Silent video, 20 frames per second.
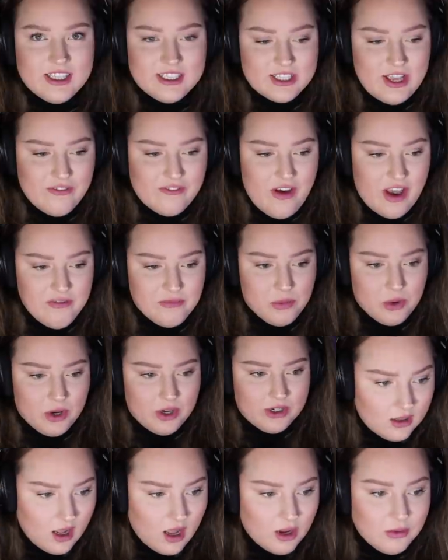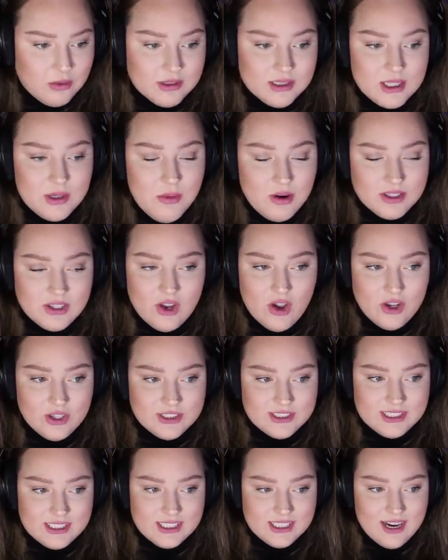Let's get five more. I really want the
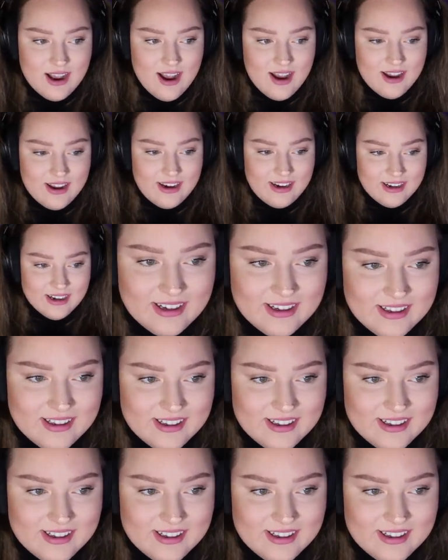all-seeing eye.